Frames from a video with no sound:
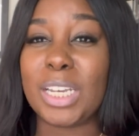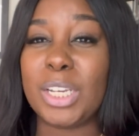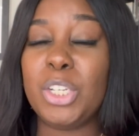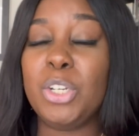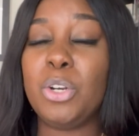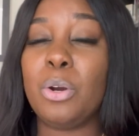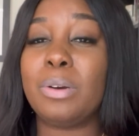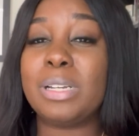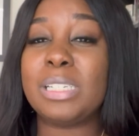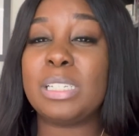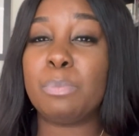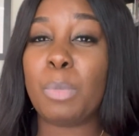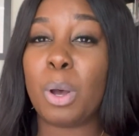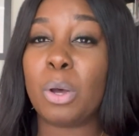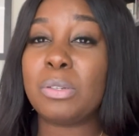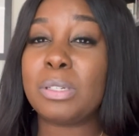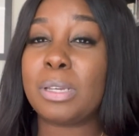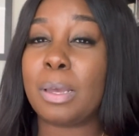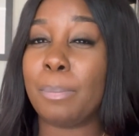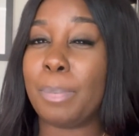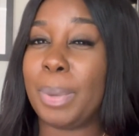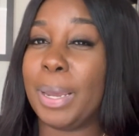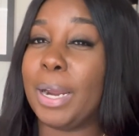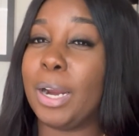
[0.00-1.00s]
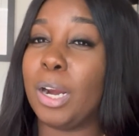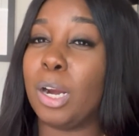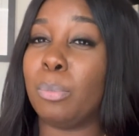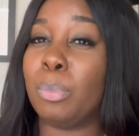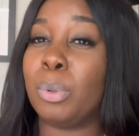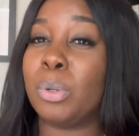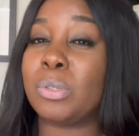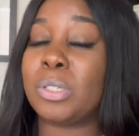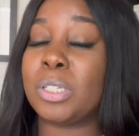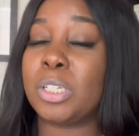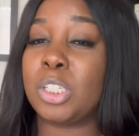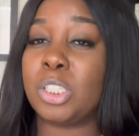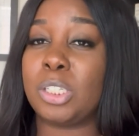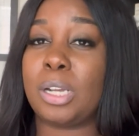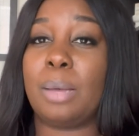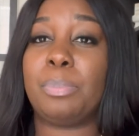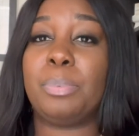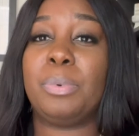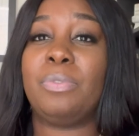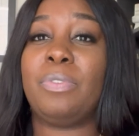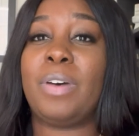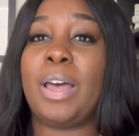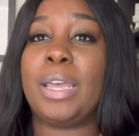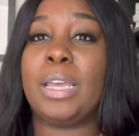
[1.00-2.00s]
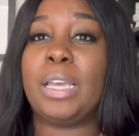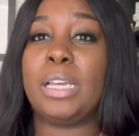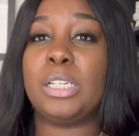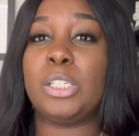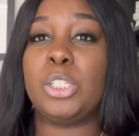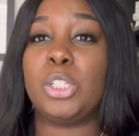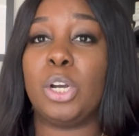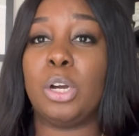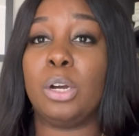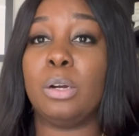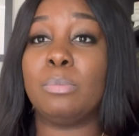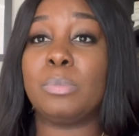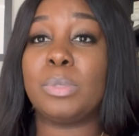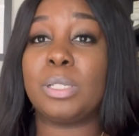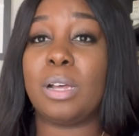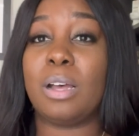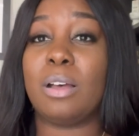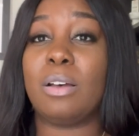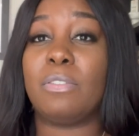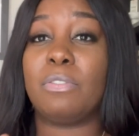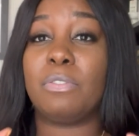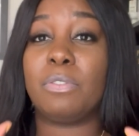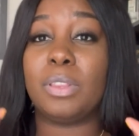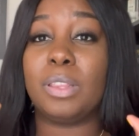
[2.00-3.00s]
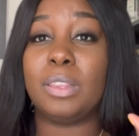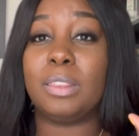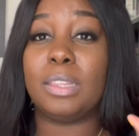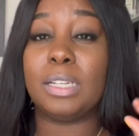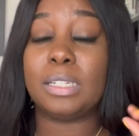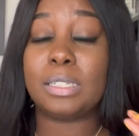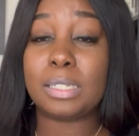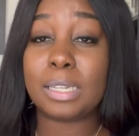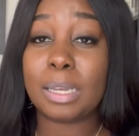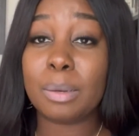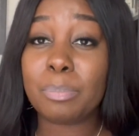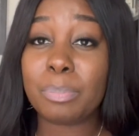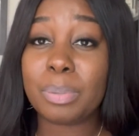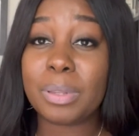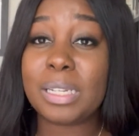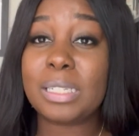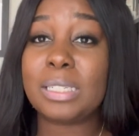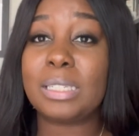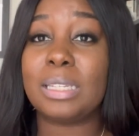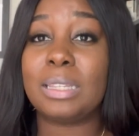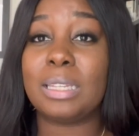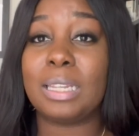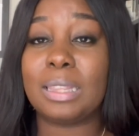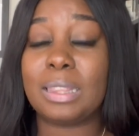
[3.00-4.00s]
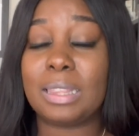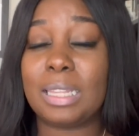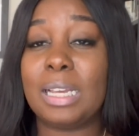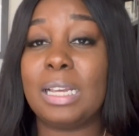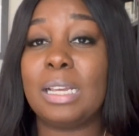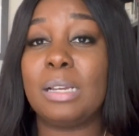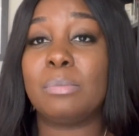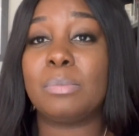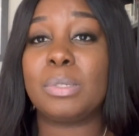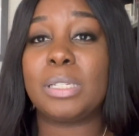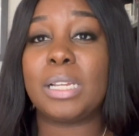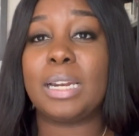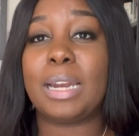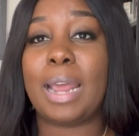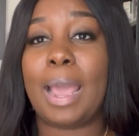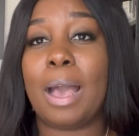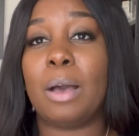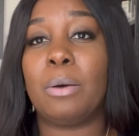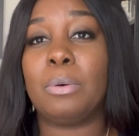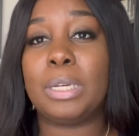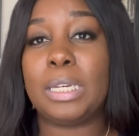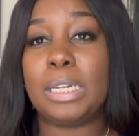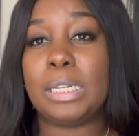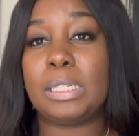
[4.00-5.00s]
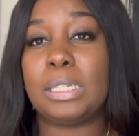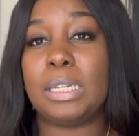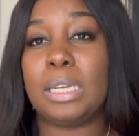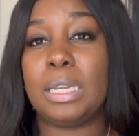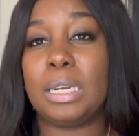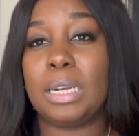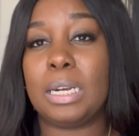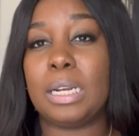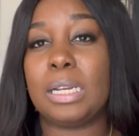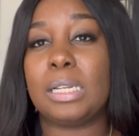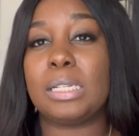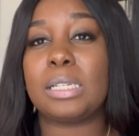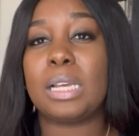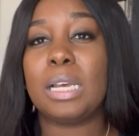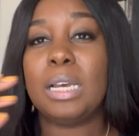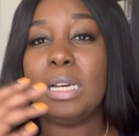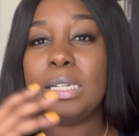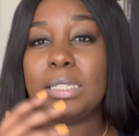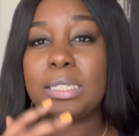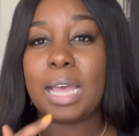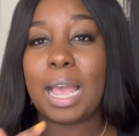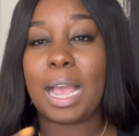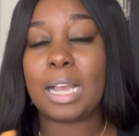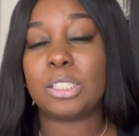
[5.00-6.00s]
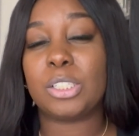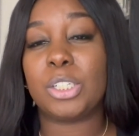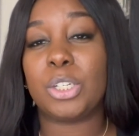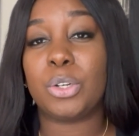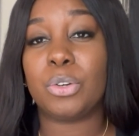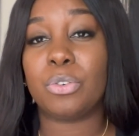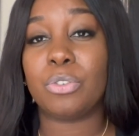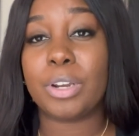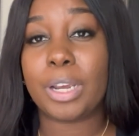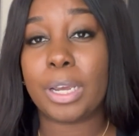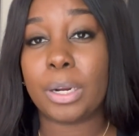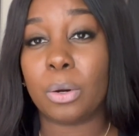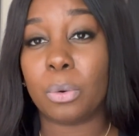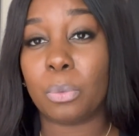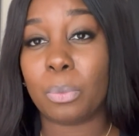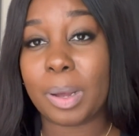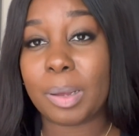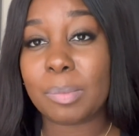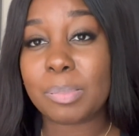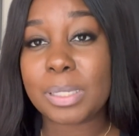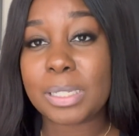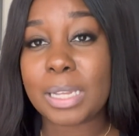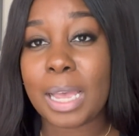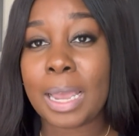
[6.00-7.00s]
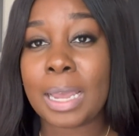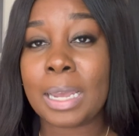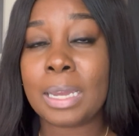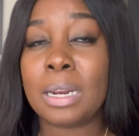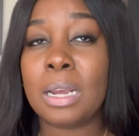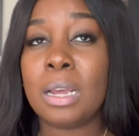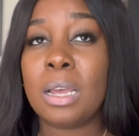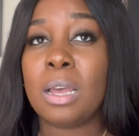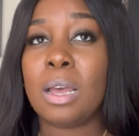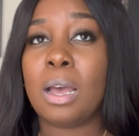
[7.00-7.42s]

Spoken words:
it's most comparable to Shopify in terms of the templates and the themes and how easy it is to actually create a website.